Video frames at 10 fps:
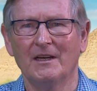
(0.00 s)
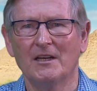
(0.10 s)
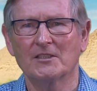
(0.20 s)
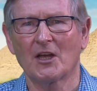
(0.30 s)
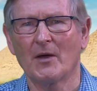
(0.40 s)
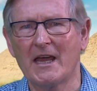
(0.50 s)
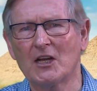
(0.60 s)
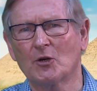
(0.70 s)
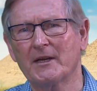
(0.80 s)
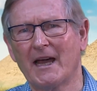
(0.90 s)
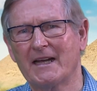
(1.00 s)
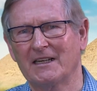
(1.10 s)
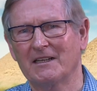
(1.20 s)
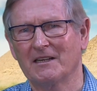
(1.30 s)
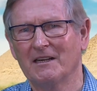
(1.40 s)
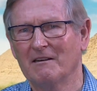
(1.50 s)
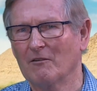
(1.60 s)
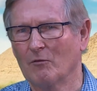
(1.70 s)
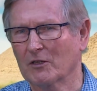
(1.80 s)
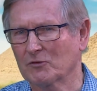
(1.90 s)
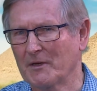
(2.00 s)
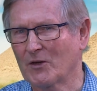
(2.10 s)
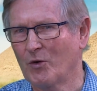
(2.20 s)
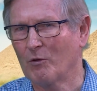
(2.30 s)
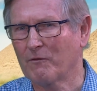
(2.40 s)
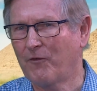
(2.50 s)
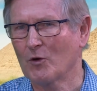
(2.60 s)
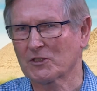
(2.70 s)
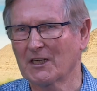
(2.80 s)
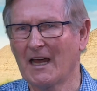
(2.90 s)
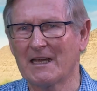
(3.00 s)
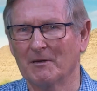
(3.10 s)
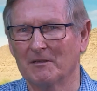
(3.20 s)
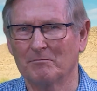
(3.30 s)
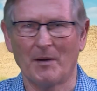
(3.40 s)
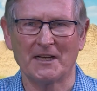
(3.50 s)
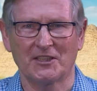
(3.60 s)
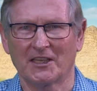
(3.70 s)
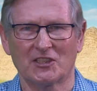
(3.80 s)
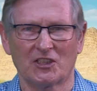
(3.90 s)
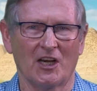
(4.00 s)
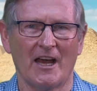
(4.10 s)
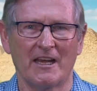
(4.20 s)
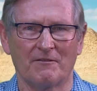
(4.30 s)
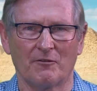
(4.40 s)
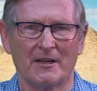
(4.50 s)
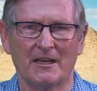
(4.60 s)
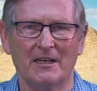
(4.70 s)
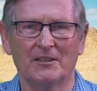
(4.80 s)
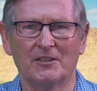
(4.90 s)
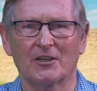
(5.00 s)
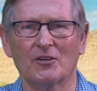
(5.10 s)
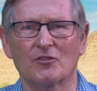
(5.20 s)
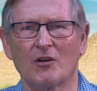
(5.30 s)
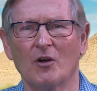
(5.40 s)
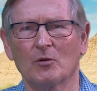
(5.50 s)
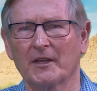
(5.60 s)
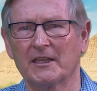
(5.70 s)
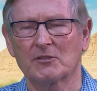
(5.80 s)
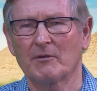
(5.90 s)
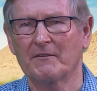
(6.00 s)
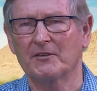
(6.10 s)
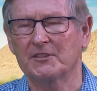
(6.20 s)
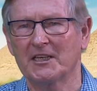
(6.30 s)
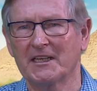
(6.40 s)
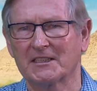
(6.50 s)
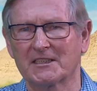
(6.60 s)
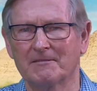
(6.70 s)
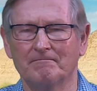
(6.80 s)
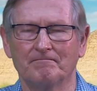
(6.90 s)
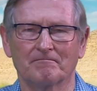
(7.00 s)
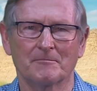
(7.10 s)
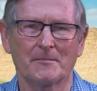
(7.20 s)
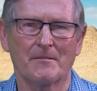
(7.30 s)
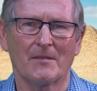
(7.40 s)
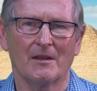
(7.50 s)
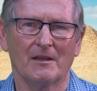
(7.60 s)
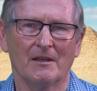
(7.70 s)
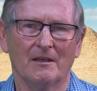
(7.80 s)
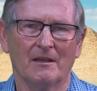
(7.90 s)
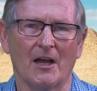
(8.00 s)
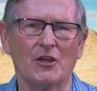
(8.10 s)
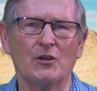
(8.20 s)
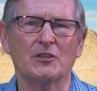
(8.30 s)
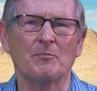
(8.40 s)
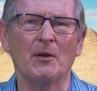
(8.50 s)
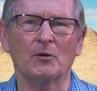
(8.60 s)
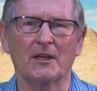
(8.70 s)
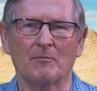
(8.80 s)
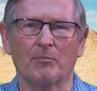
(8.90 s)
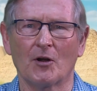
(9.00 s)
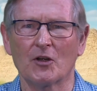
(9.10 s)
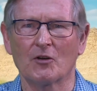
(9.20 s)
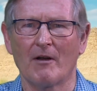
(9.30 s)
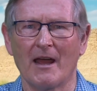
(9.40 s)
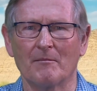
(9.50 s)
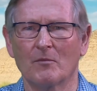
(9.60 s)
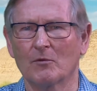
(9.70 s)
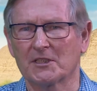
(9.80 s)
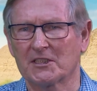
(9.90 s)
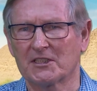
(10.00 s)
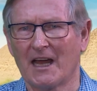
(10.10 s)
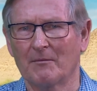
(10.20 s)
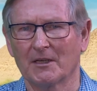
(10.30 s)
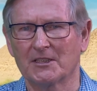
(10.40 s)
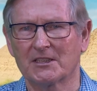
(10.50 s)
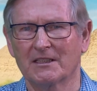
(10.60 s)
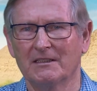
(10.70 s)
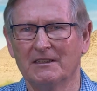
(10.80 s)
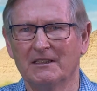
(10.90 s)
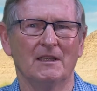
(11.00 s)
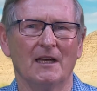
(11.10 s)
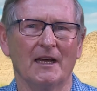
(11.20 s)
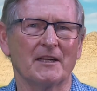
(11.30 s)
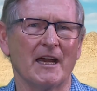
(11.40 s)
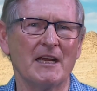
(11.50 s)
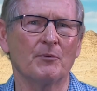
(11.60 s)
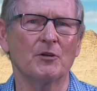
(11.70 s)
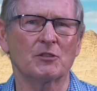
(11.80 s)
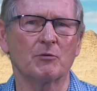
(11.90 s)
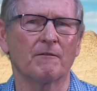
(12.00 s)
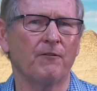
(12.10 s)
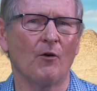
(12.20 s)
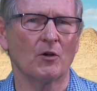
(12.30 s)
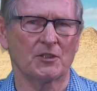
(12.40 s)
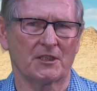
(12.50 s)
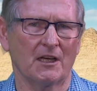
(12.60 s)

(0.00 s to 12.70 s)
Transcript: So he created what we call forced labour, basic slavery, to control these refugees. A huge building program was established, and the Hebrews were forced